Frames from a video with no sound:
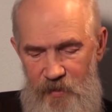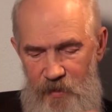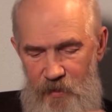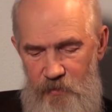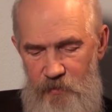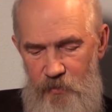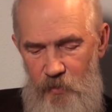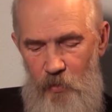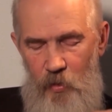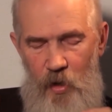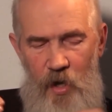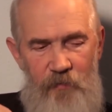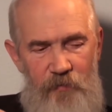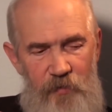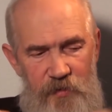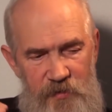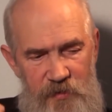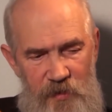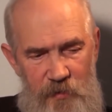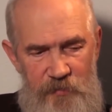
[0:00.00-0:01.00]
Okay,
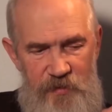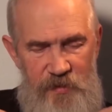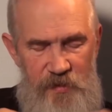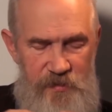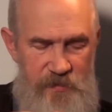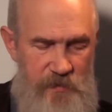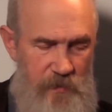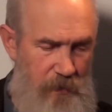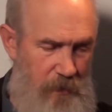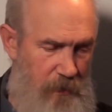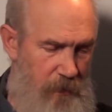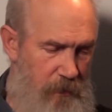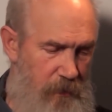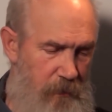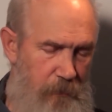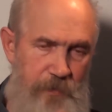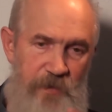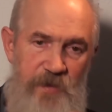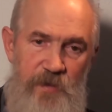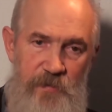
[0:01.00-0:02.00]
but you might as well
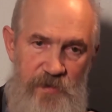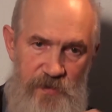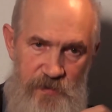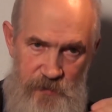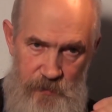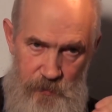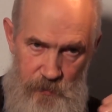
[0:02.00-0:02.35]
say